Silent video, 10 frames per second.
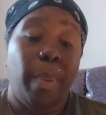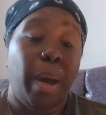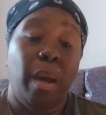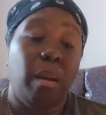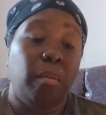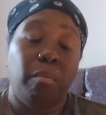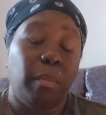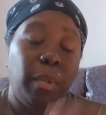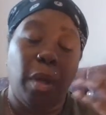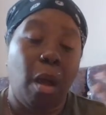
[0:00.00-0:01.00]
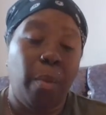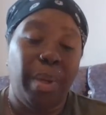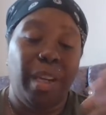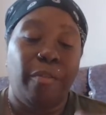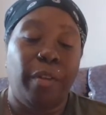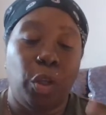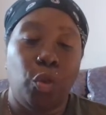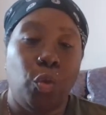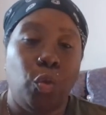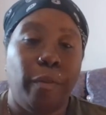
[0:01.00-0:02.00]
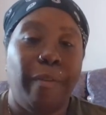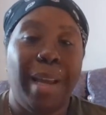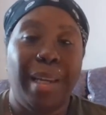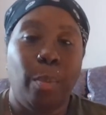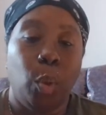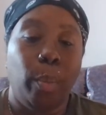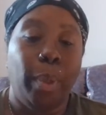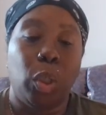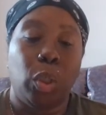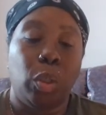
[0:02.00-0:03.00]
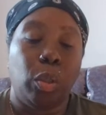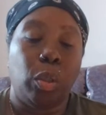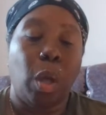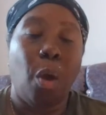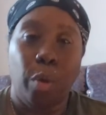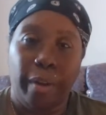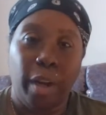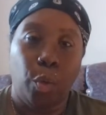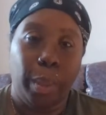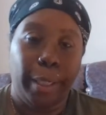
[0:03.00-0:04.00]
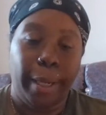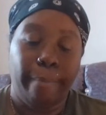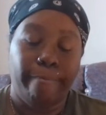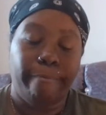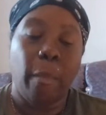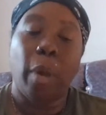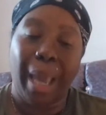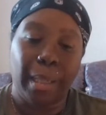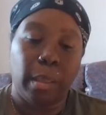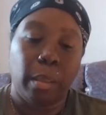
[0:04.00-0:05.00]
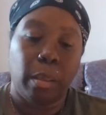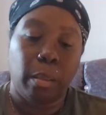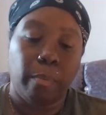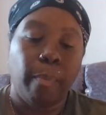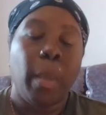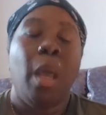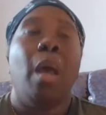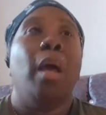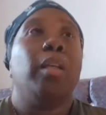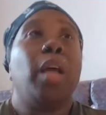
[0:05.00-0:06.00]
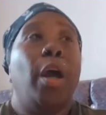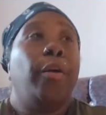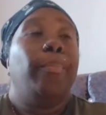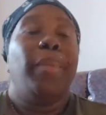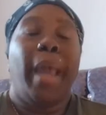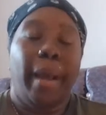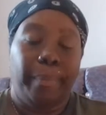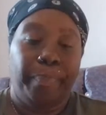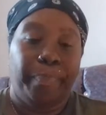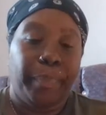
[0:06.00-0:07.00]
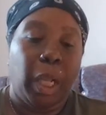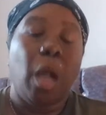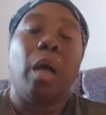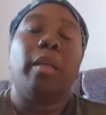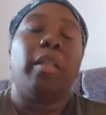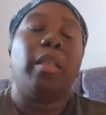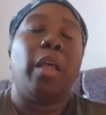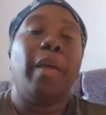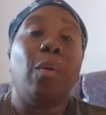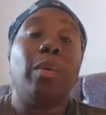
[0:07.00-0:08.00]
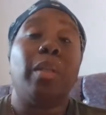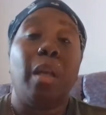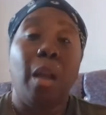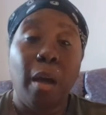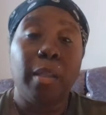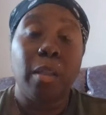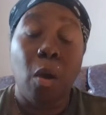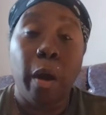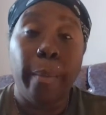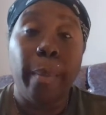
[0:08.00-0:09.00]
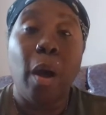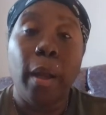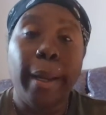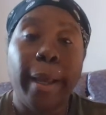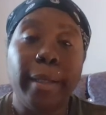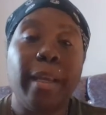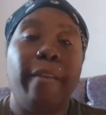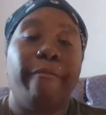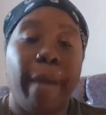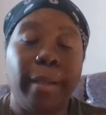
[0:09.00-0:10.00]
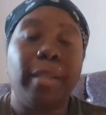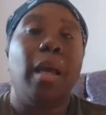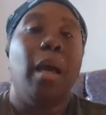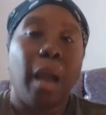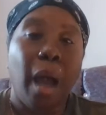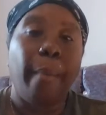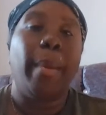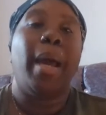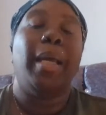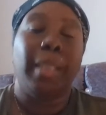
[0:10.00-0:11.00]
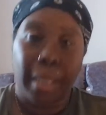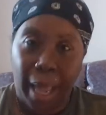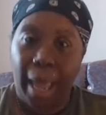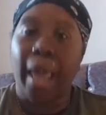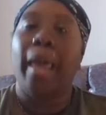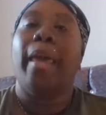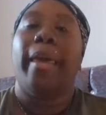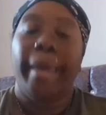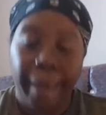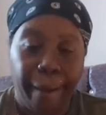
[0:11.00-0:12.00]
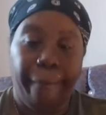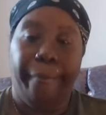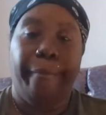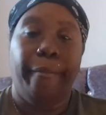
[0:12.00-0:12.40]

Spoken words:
But it can't be nothing too valuable because I wouldn't have noticed it, I guess. So, yeah. So that was the last time I let a friend come and stay here.